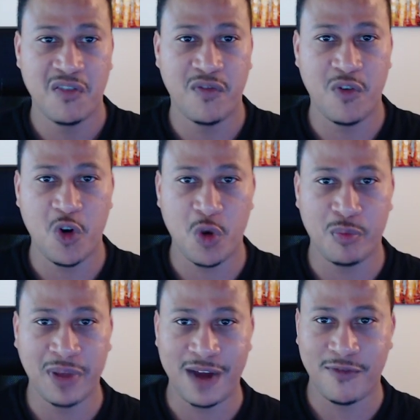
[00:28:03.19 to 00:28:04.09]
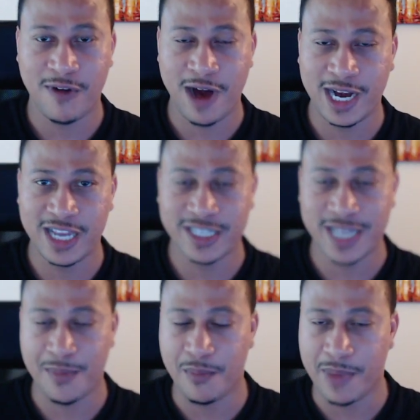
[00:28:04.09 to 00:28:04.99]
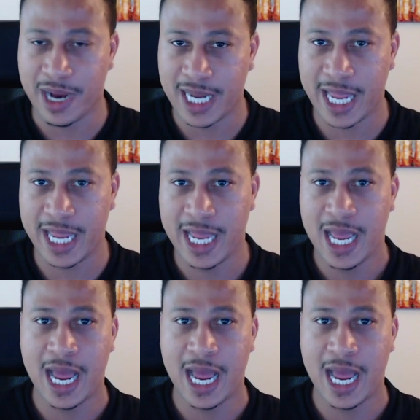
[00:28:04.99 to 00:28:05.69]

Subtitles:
for Black Friday, Cyber Monday.